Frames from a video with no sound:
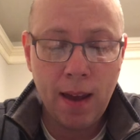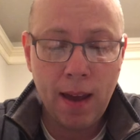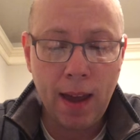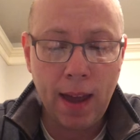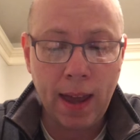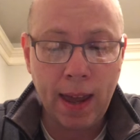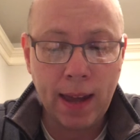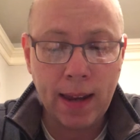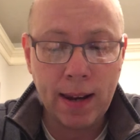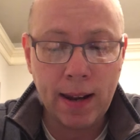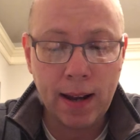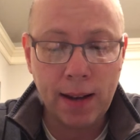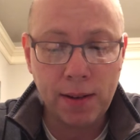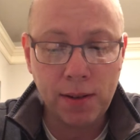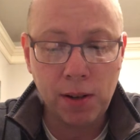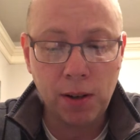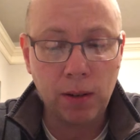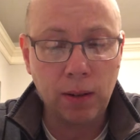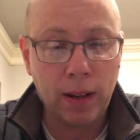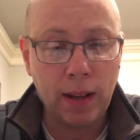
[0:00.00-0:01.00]
And uh,
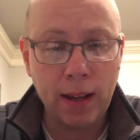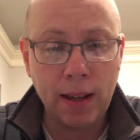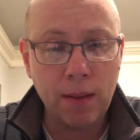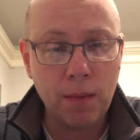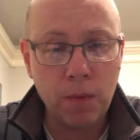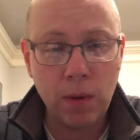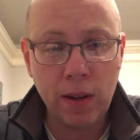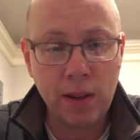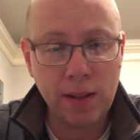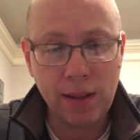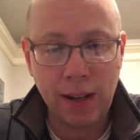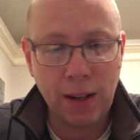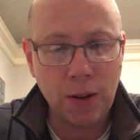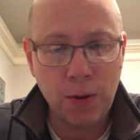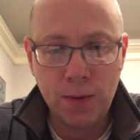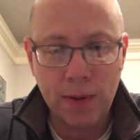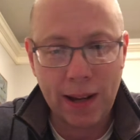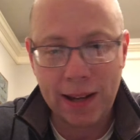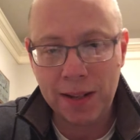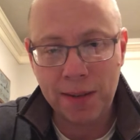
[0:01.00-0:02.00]
certainly, we see
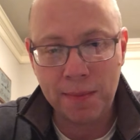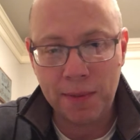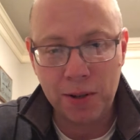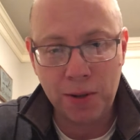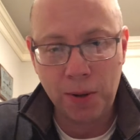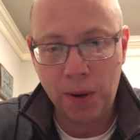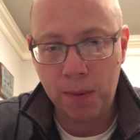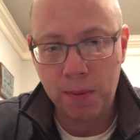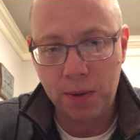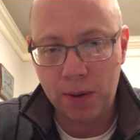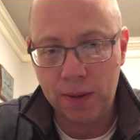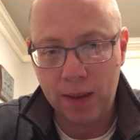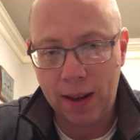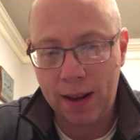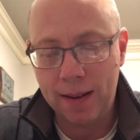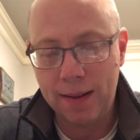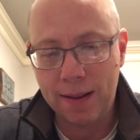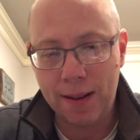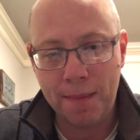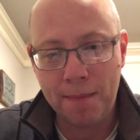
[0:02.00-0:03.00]
New Testament scripture
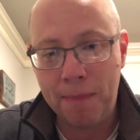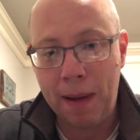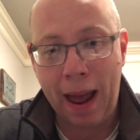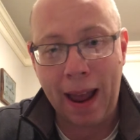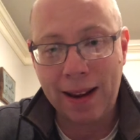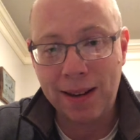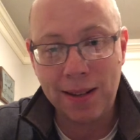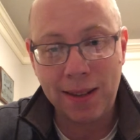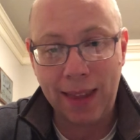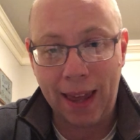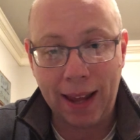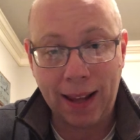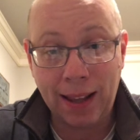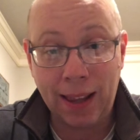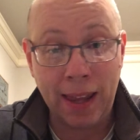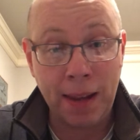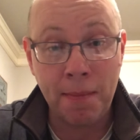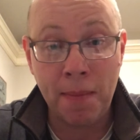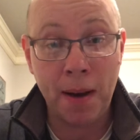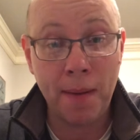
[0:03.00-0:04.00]
that uh, backs that
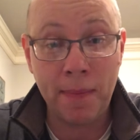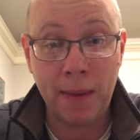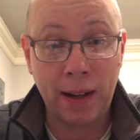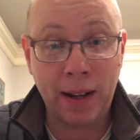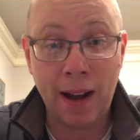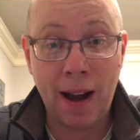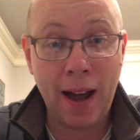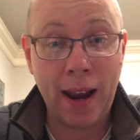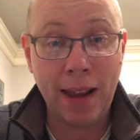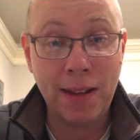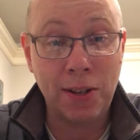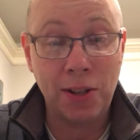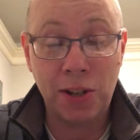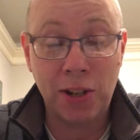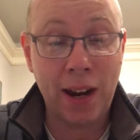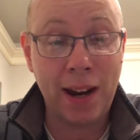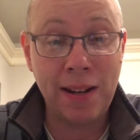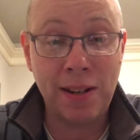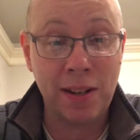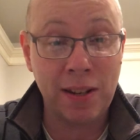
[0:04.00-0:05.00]
claim up that God hasn't
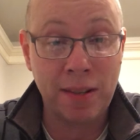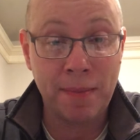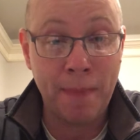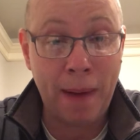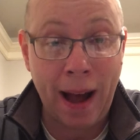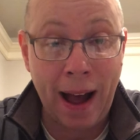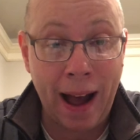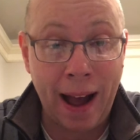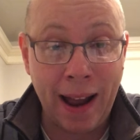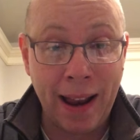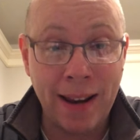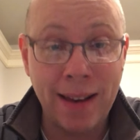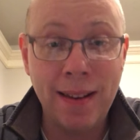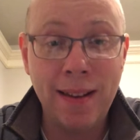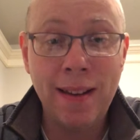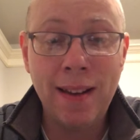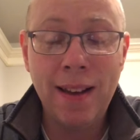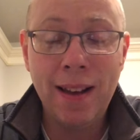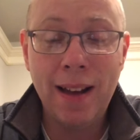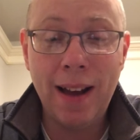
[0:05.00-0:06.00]
changed His
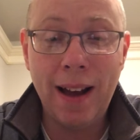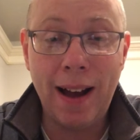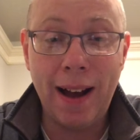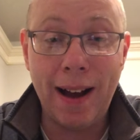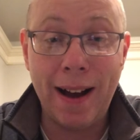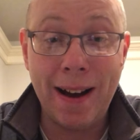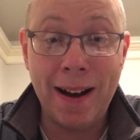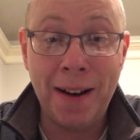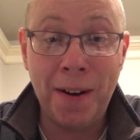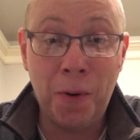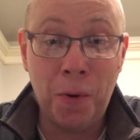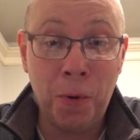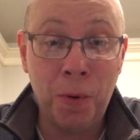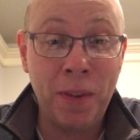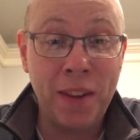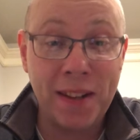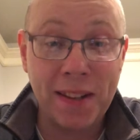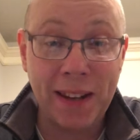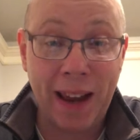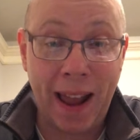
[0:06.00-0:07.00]
mind uh, on
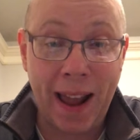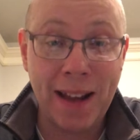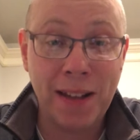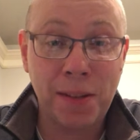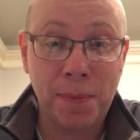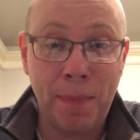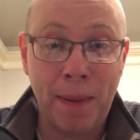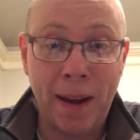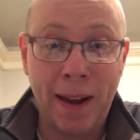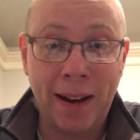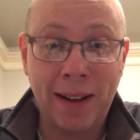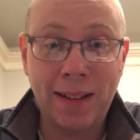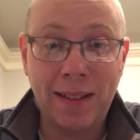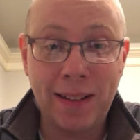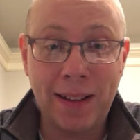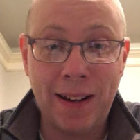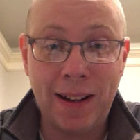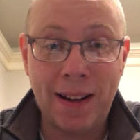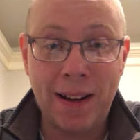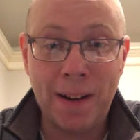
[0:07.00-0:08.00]
this aspect
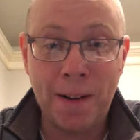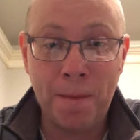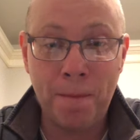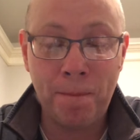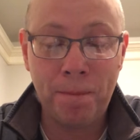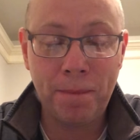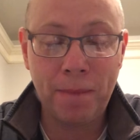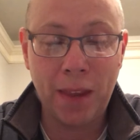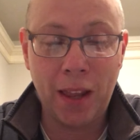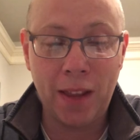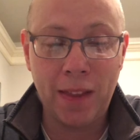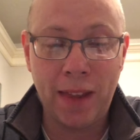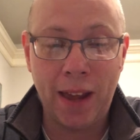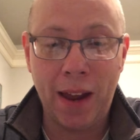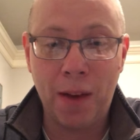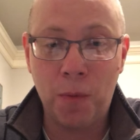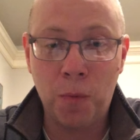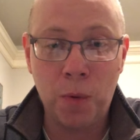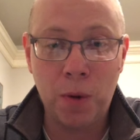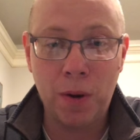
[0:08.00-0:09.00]
um,
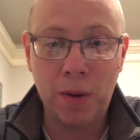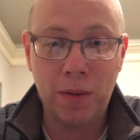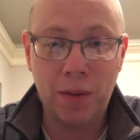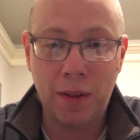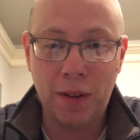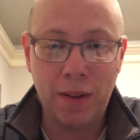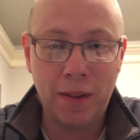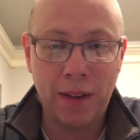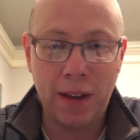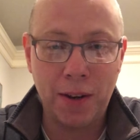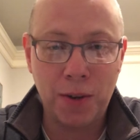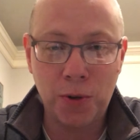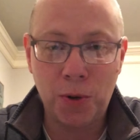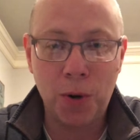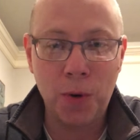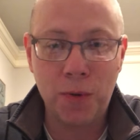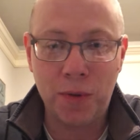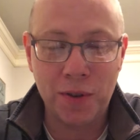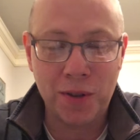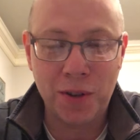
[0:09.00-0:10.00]
that we that
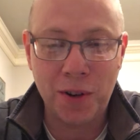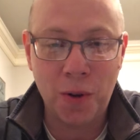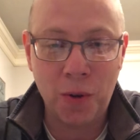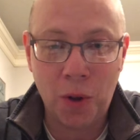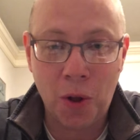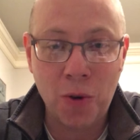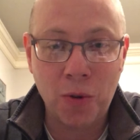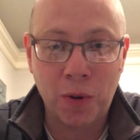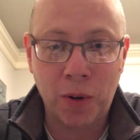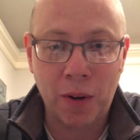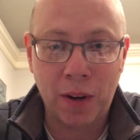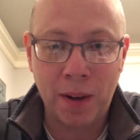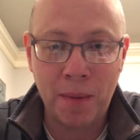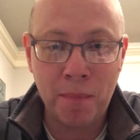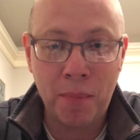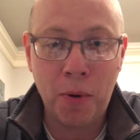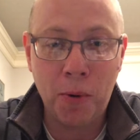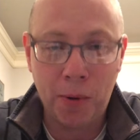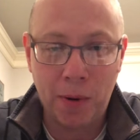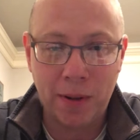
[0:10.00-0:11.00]
truth is no longer
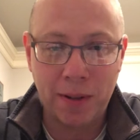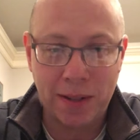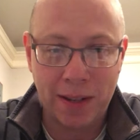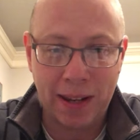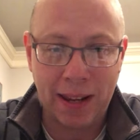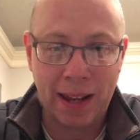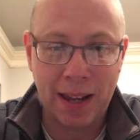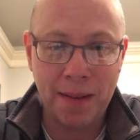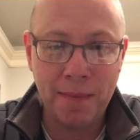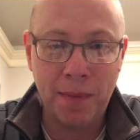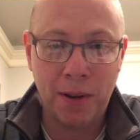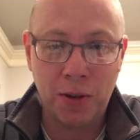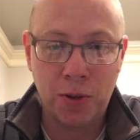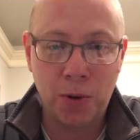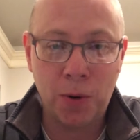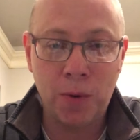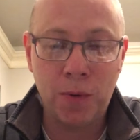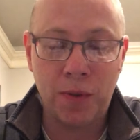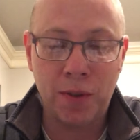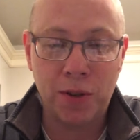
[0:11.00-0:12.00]
important to Him and
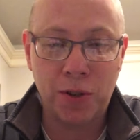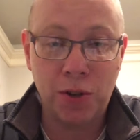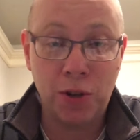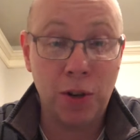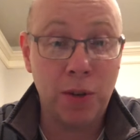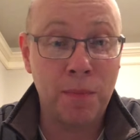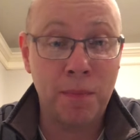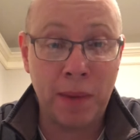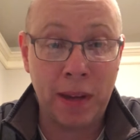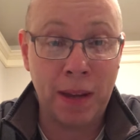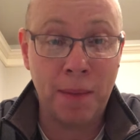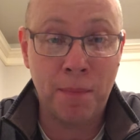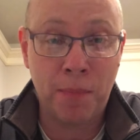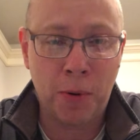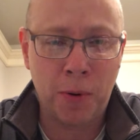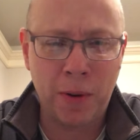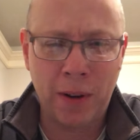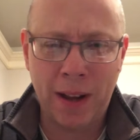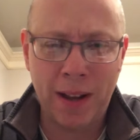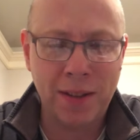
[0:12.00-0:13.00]
truth is, shouldn't be
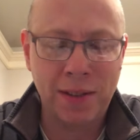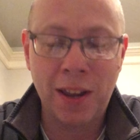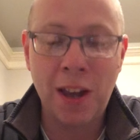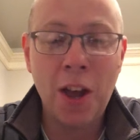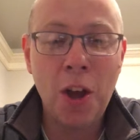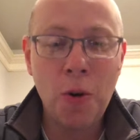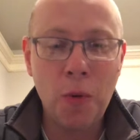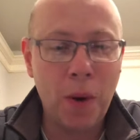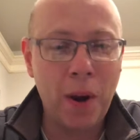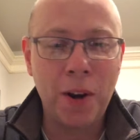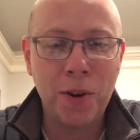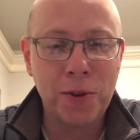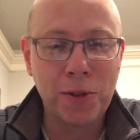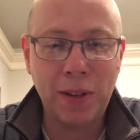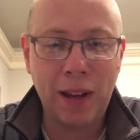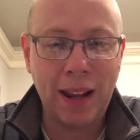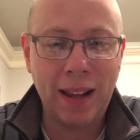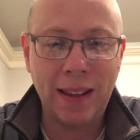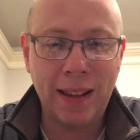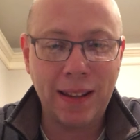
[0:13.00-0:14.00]
important to us. We
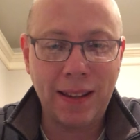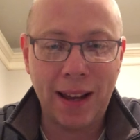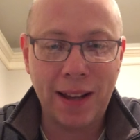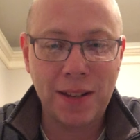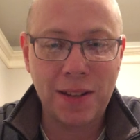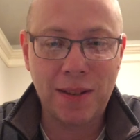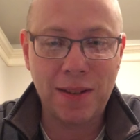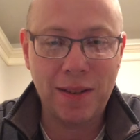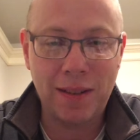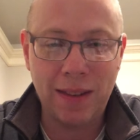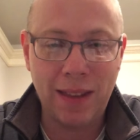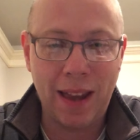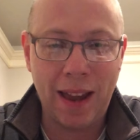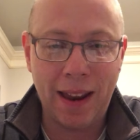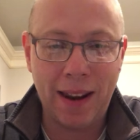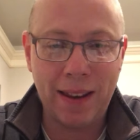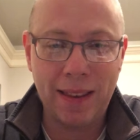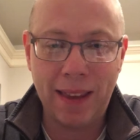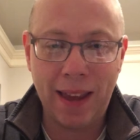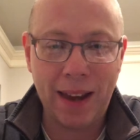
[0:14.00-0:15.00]
understand that that's
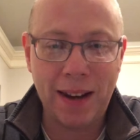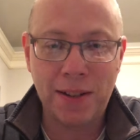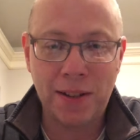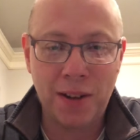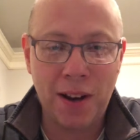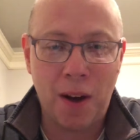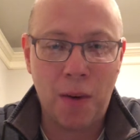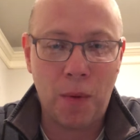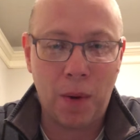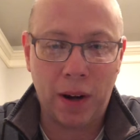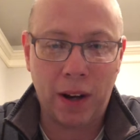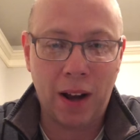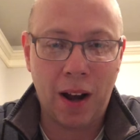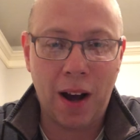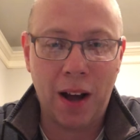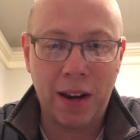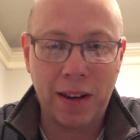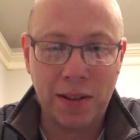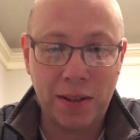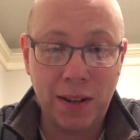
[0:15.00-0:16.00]
that that is not what
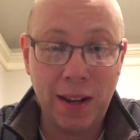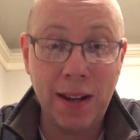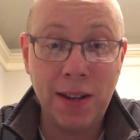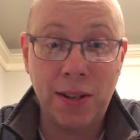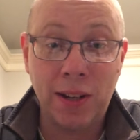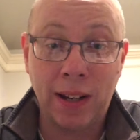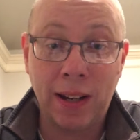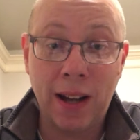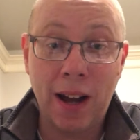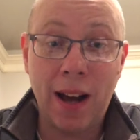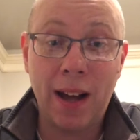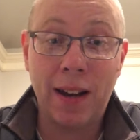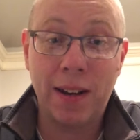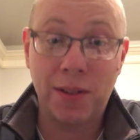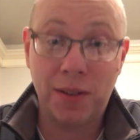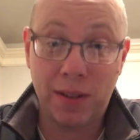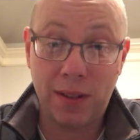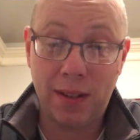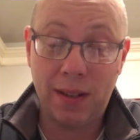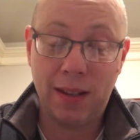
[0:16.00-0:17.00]
God is teaching. God
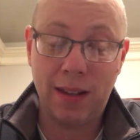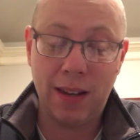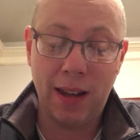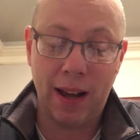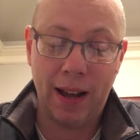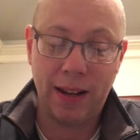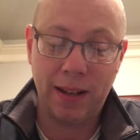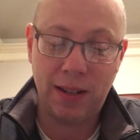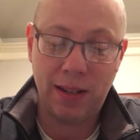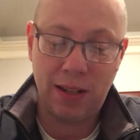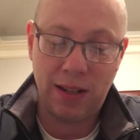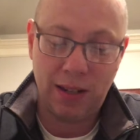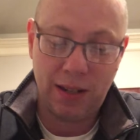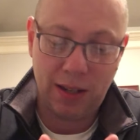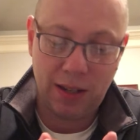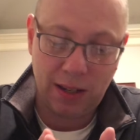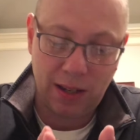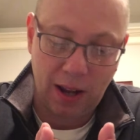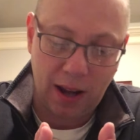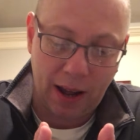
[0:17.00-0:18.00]
is uh,
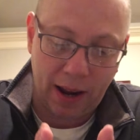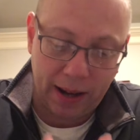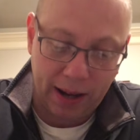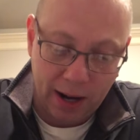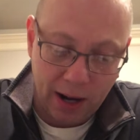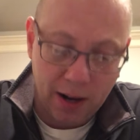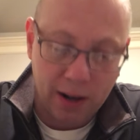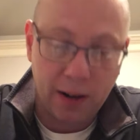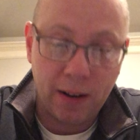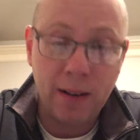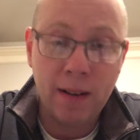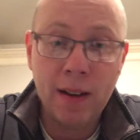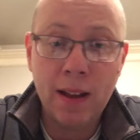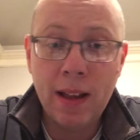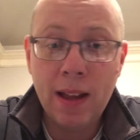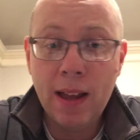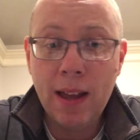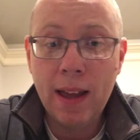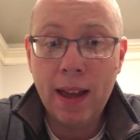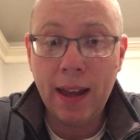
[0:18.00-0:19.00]
taught here
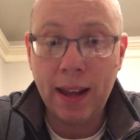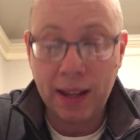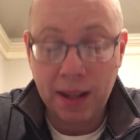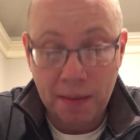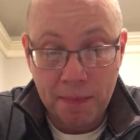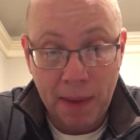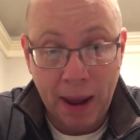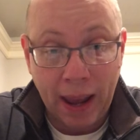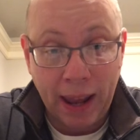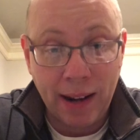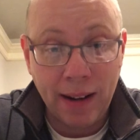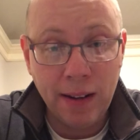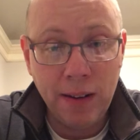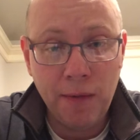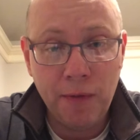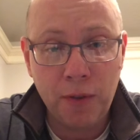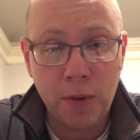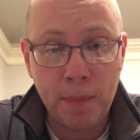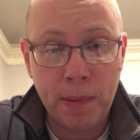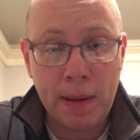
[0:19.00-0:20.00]
and
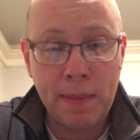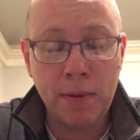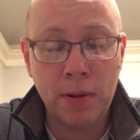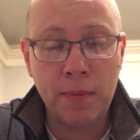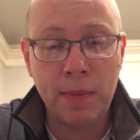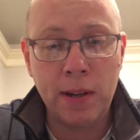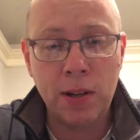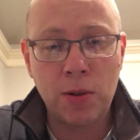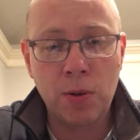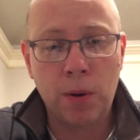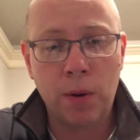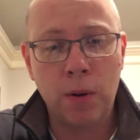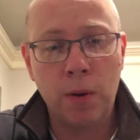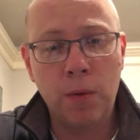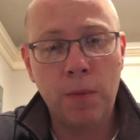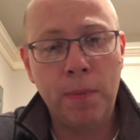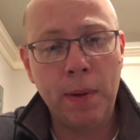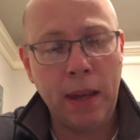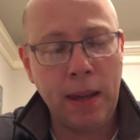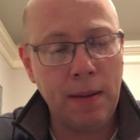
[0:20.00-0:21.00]
commanded for people to be
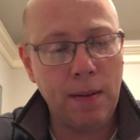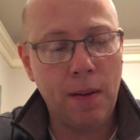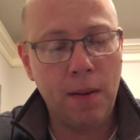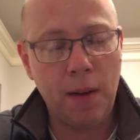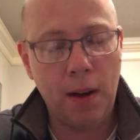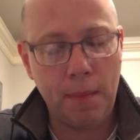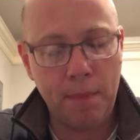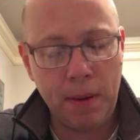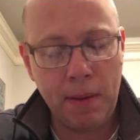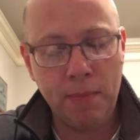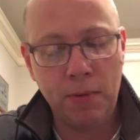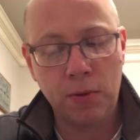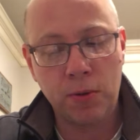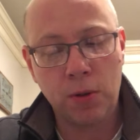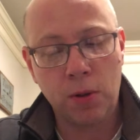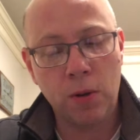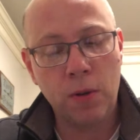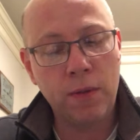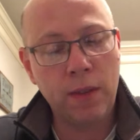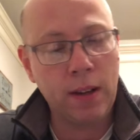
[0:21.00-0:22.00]
true, uh, people
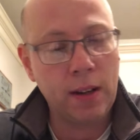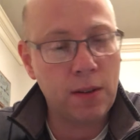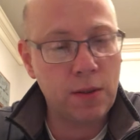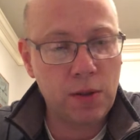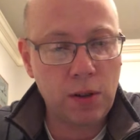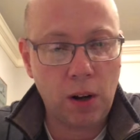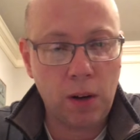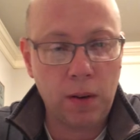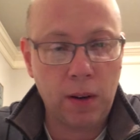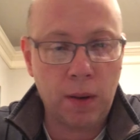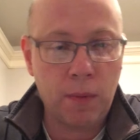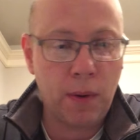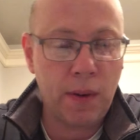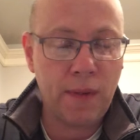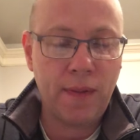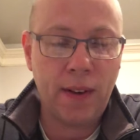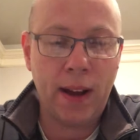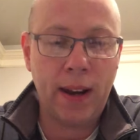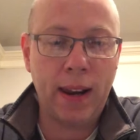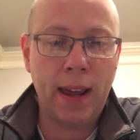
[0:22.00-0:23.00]
truth, and certainly we
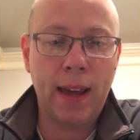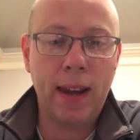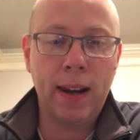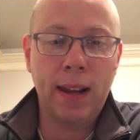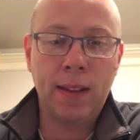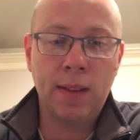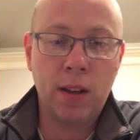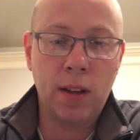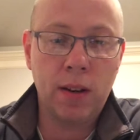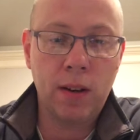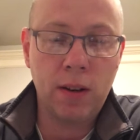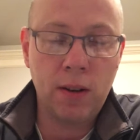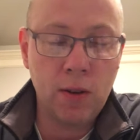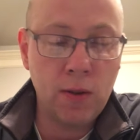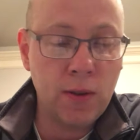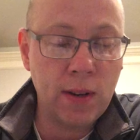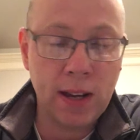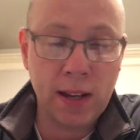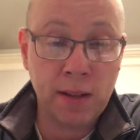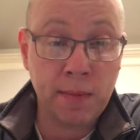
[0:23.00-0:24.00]
find that in the
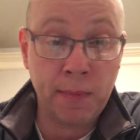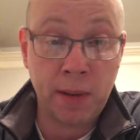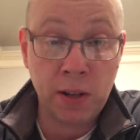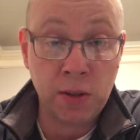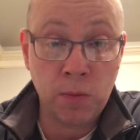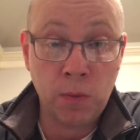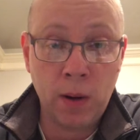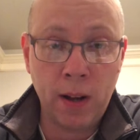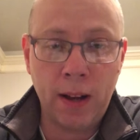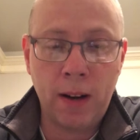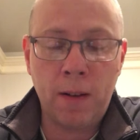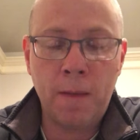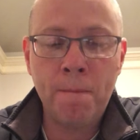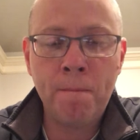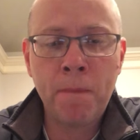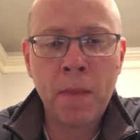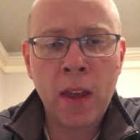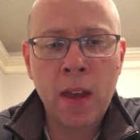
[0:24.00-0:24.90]
New Testament as well.